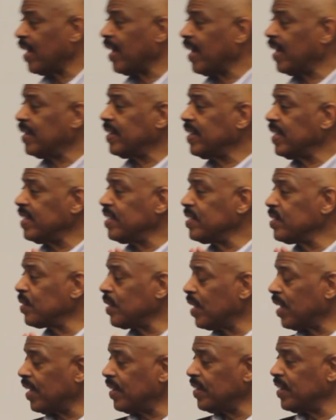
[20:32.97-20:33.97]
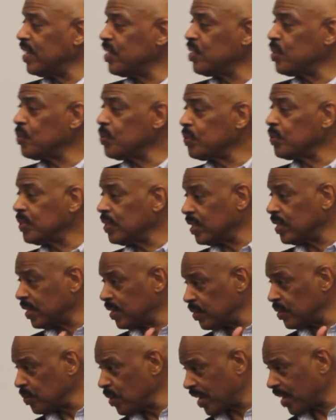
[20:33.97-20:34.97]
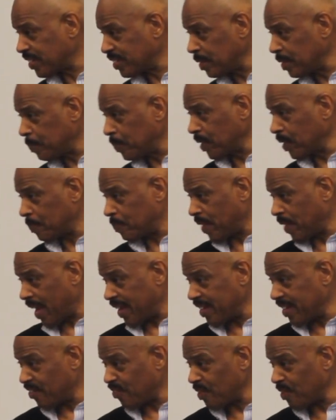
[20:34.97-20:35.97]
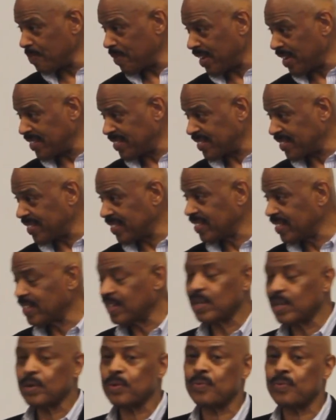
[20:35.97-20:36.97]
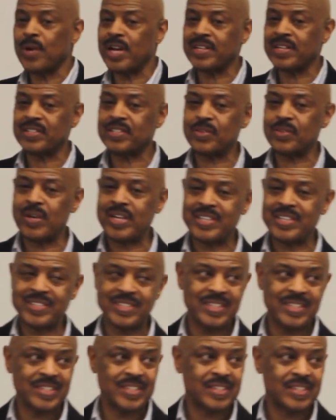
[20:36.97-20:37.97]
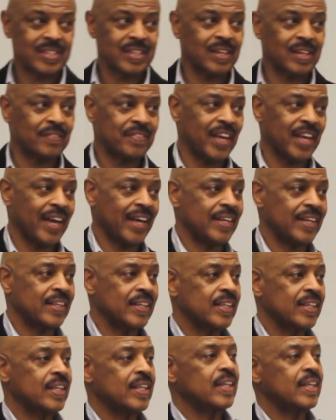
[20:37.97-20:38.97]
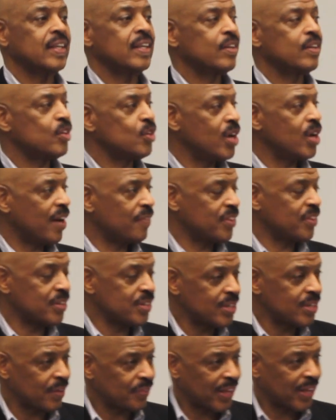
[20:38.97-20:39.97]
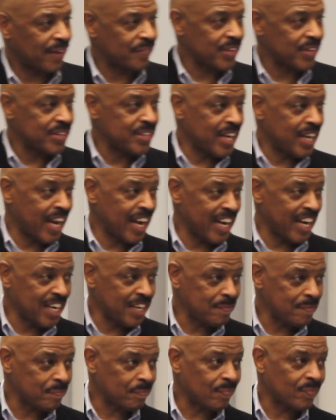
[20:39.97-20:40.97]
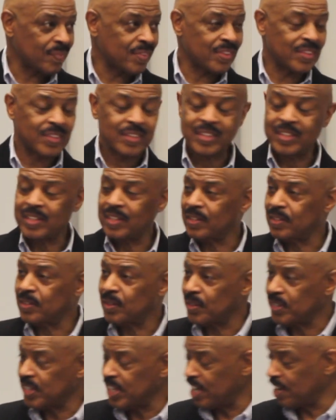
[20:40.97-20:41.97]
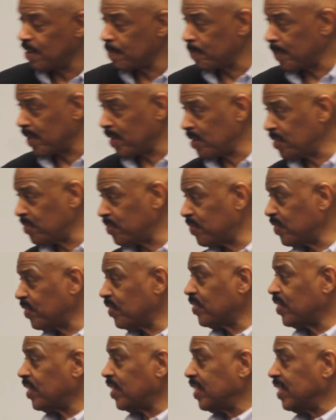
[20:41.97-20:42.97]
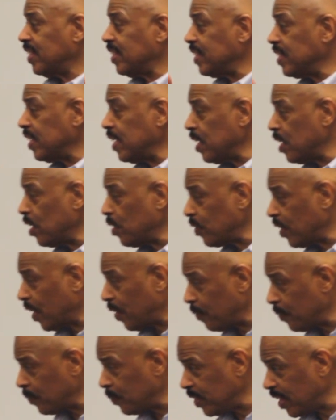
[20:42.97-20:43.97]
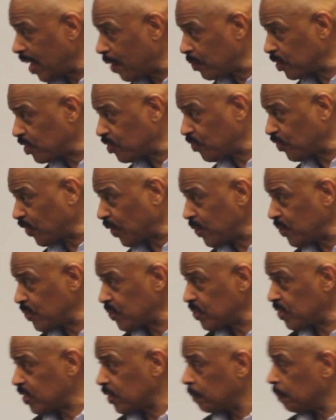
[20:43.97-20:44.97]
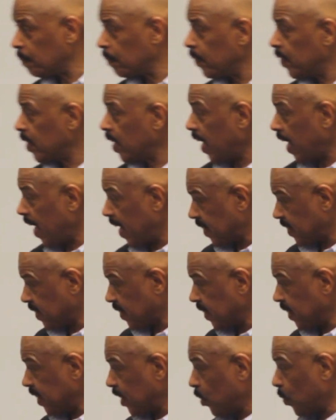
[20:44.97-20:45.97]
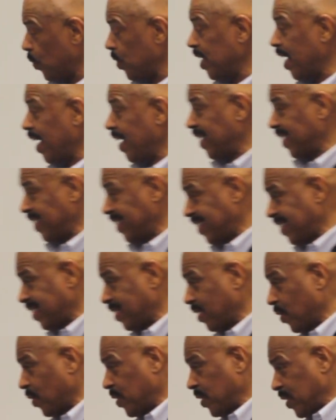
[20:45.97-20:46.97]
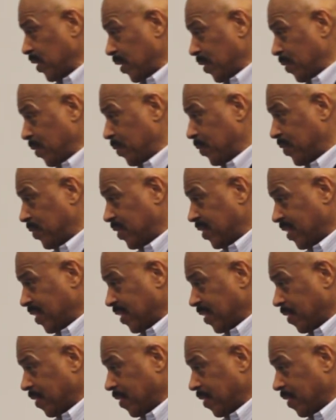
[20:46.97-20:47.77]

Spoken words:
and then you actually pull up that information, registration of that. You have to have your name, your year of birth, the year that when that was first actually created or used.